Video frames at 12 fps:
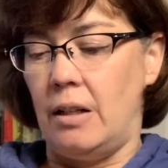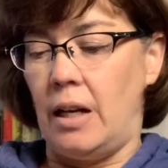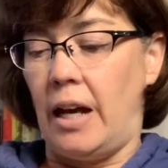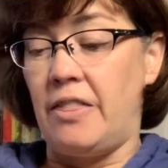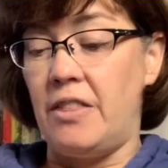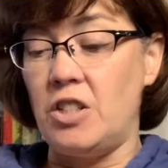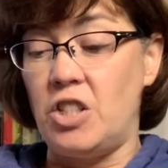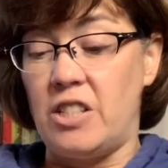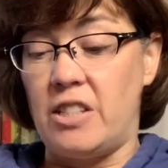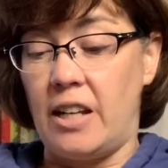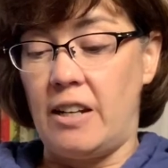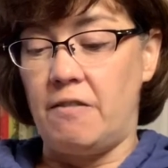I think she's
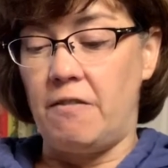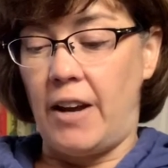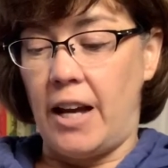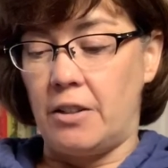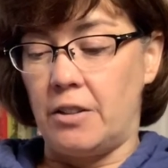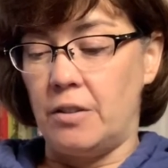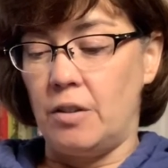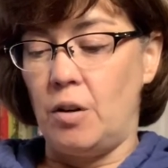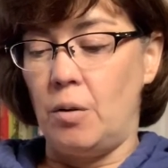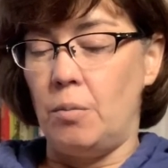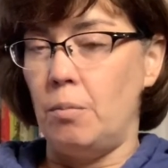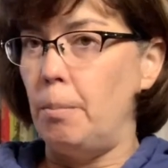getting fatter,
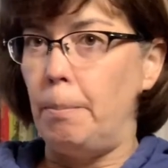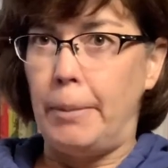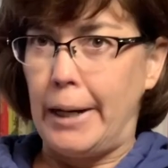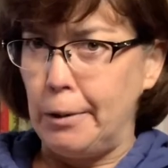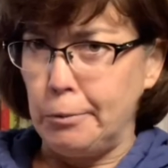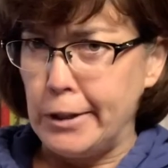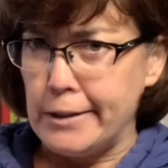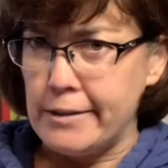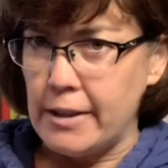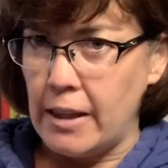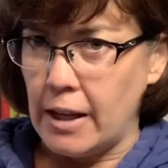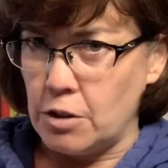but I wouldn't
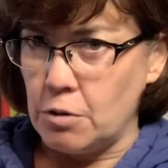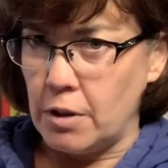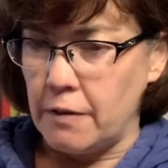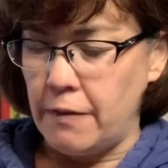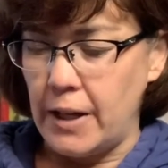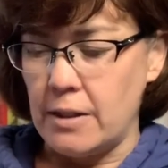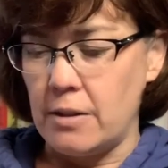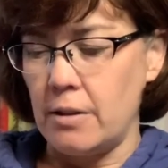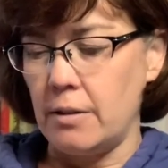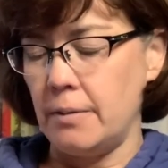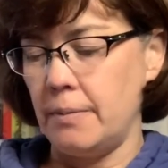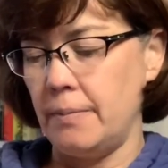say that to her face.
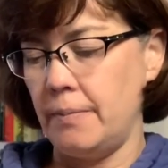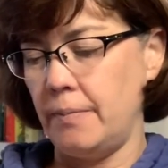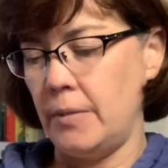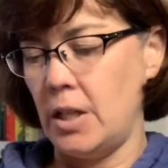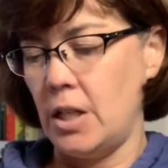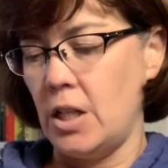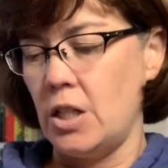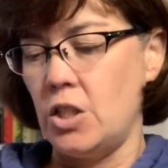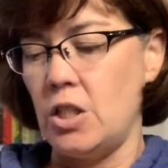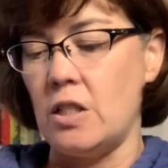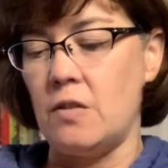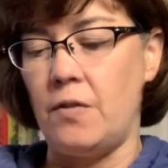
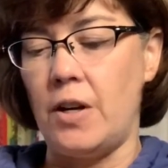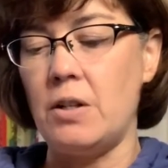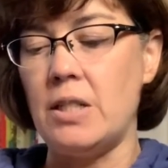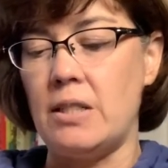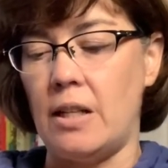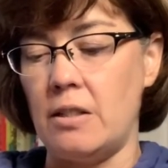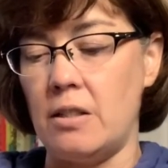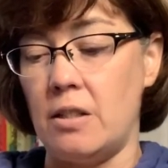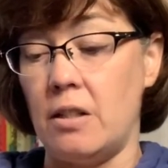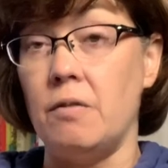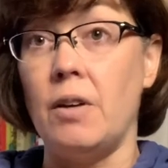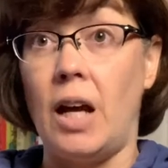She is very
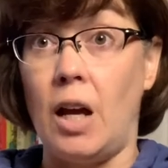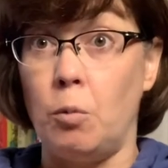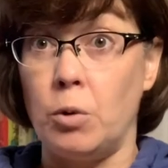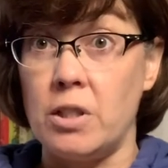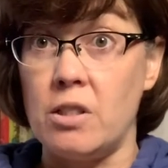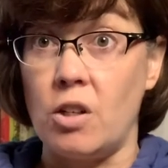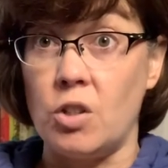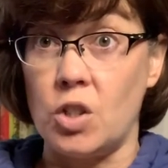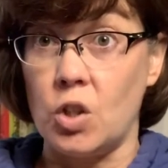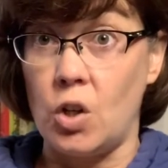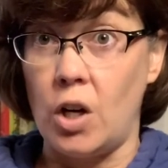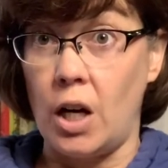sensitive and would start to
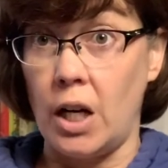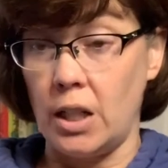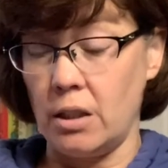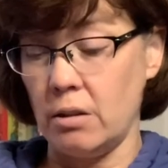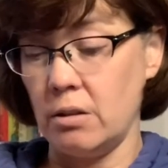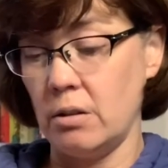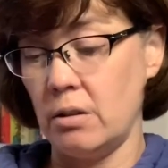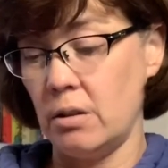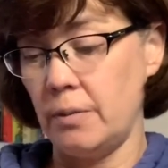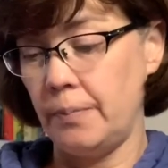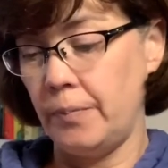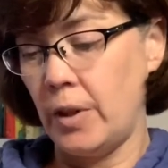cry.
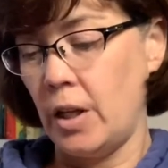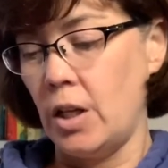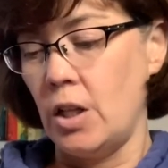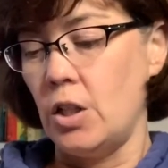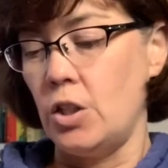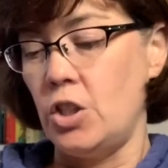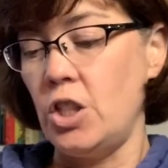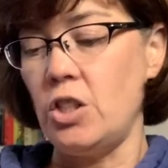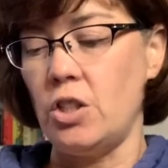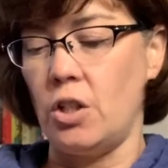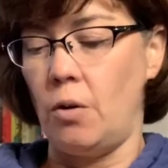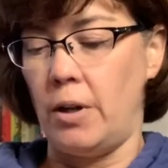She
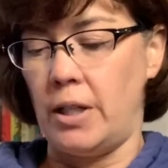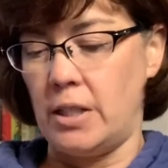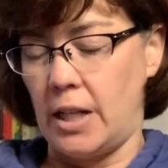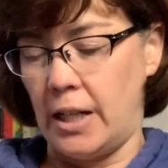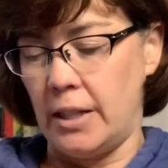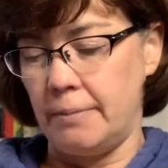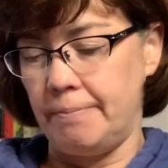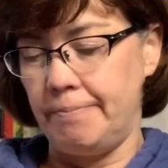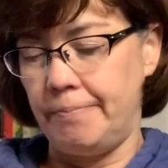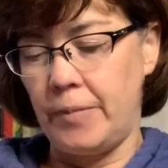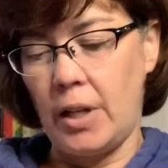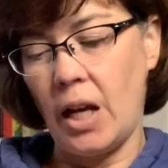should go on a diet.
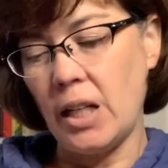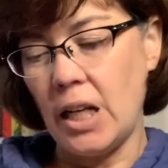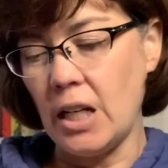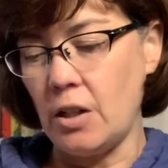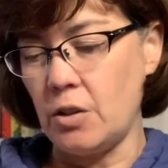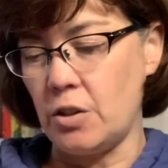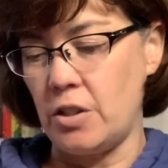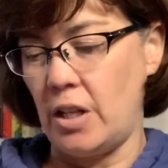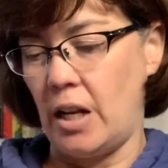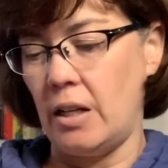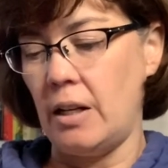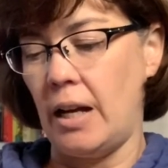I can't
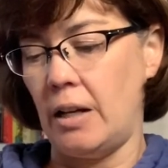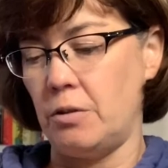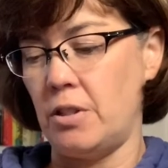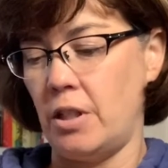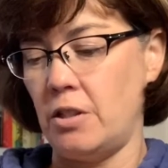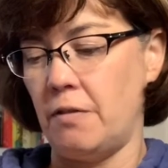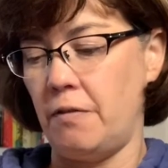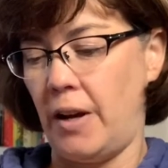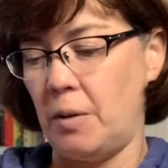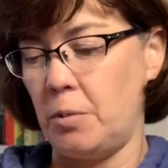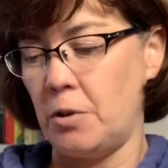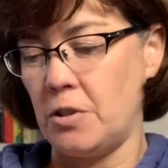understand how such a
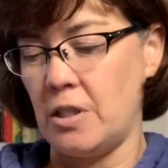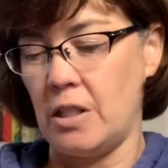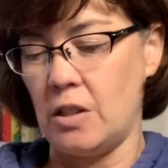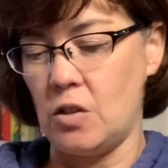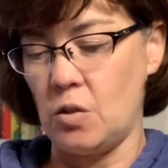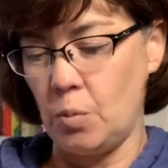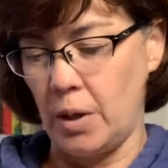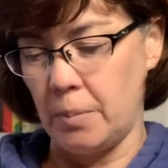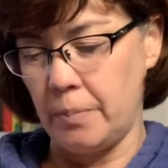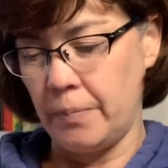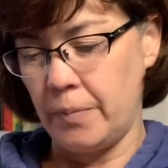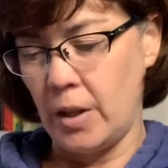fat person can swim.
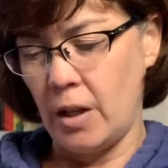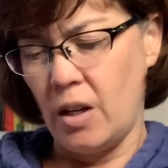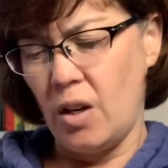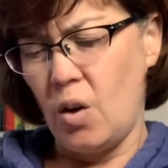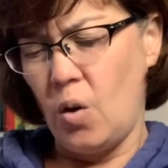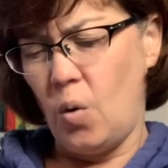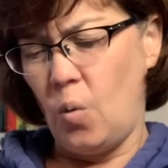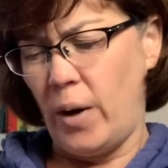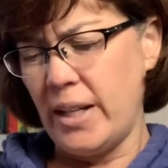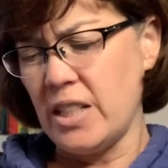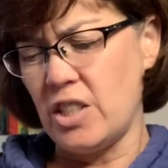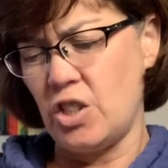Why
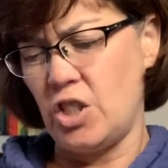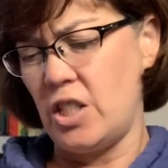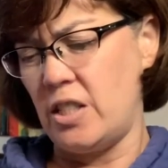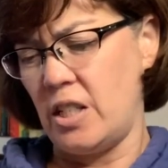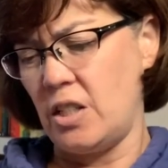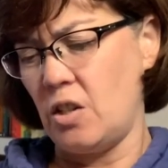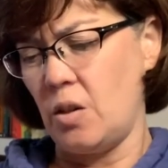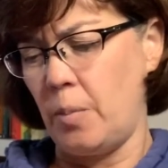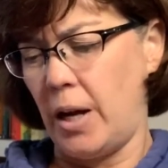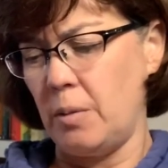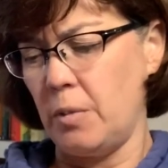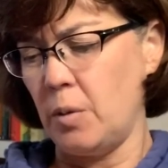doesn't she sink to the
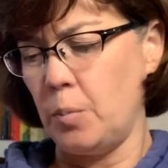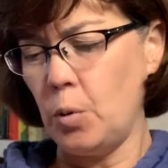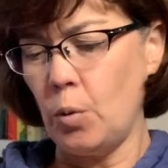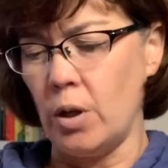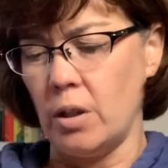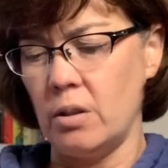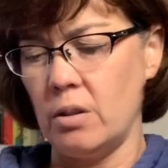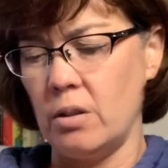bottom of the pool?